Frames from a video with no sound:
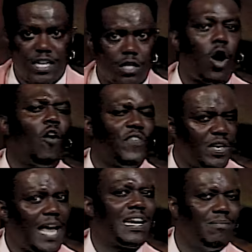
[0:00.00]
in the coffin
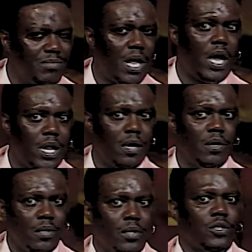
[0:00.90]
like I'm dead
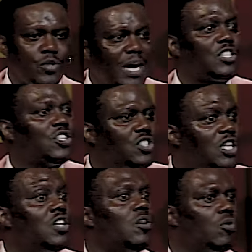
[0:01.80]
so I can just see
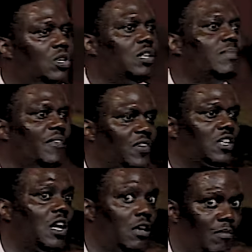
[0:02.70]
the no good motherfucker
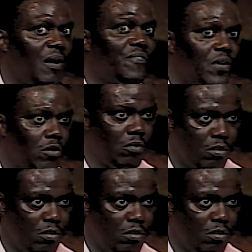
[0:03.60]
come to my funeral.